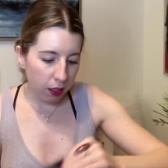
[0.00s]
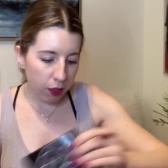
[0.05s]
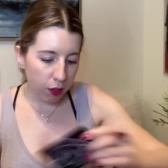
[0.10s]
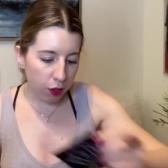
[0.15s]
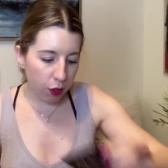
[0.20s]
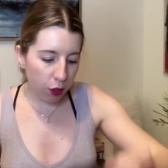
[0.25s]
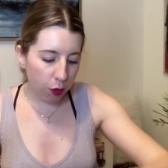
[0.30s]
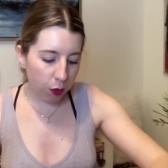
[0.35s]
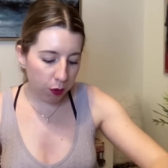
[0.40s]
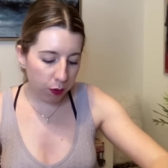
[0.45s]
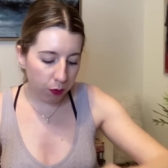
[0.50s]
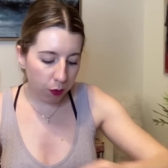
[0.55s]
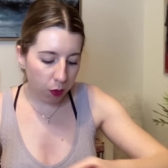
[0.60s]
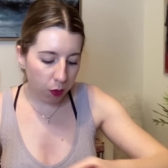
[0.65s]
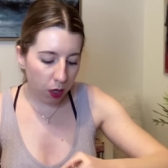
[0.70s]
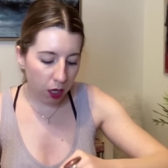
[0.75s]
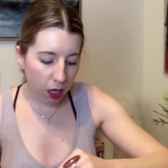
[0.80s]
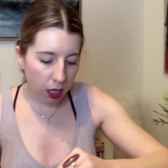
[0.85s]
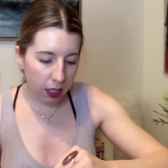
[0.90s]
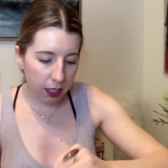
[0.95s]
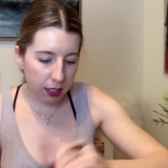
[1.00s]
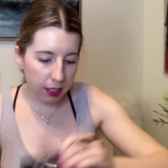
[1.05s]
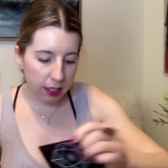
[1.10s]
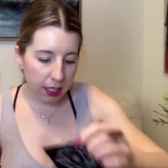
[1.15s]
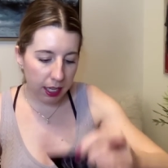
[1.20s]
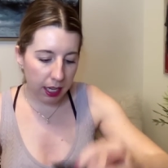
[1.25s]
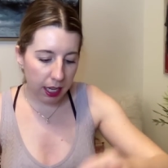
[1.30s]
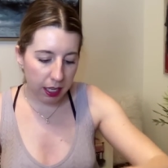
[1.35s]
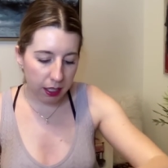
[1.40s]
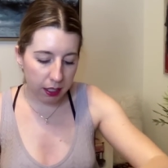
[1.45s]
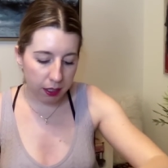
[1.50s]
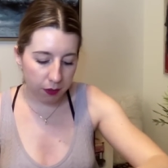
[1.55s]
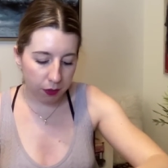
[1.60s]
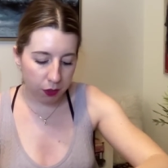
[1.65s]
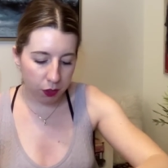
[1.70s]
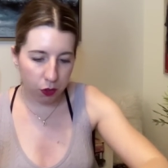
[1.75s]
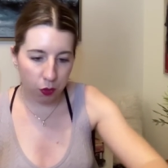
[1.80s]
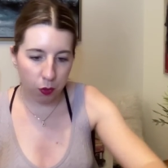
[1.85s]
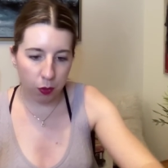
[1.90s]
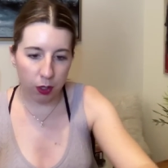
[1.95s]
Two of Wands, Ace of
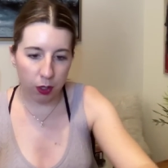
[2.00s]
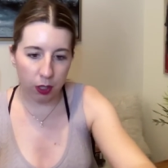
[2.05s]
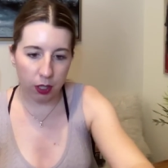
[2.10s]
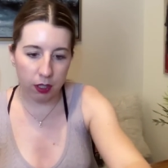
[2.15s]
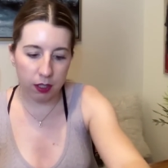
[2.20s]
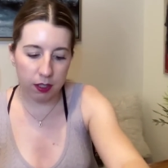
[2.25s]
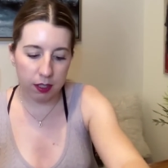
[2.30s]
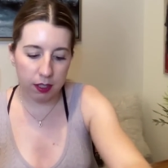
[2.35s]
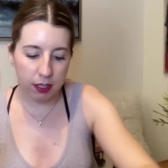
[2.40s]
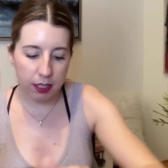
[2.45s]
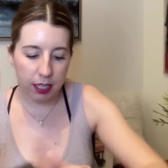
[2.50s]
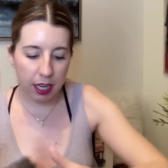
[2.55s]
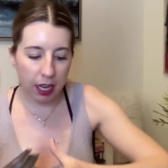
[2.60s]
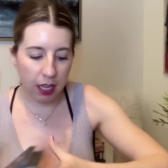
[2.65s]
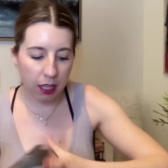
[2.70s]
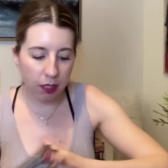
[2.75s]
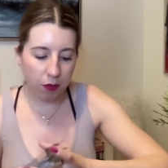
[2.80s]
Swords, Ten